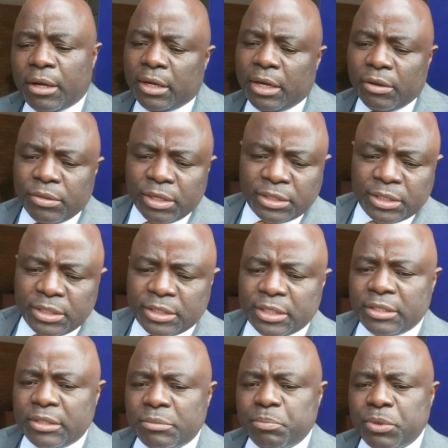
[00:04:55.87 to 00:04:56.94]
Now that this
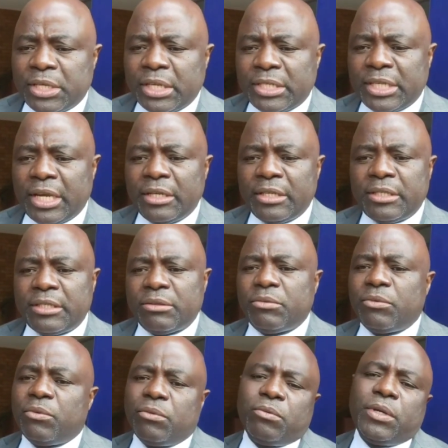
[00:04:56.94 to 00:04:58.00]
is put aside,
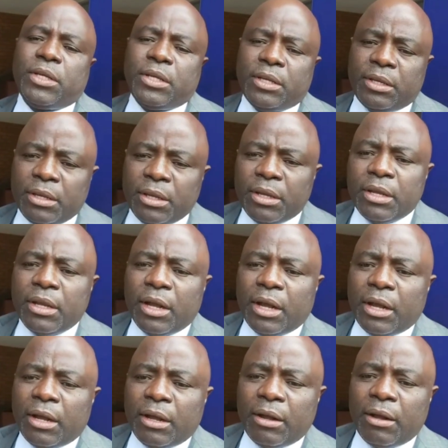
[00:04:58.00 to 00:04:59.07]
we
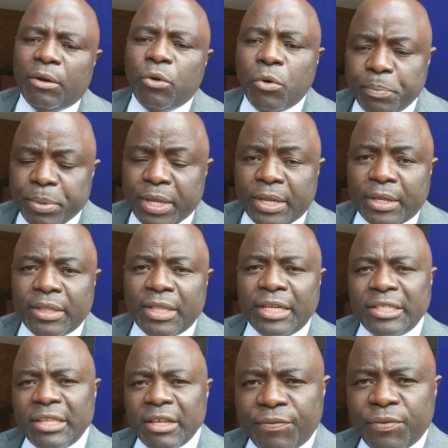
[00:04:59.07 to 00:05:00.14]
hoping
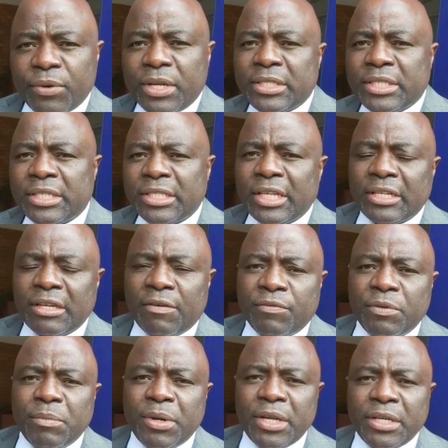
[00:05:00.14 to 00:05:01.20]
that few cases that have
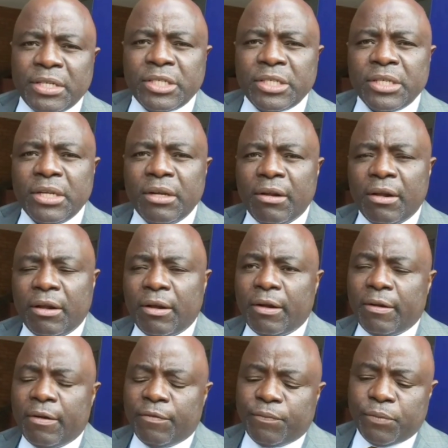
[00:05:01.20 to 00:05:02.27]
remained
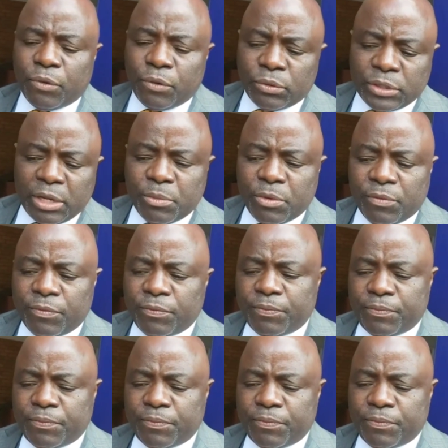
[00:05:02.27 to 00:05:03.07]
for some of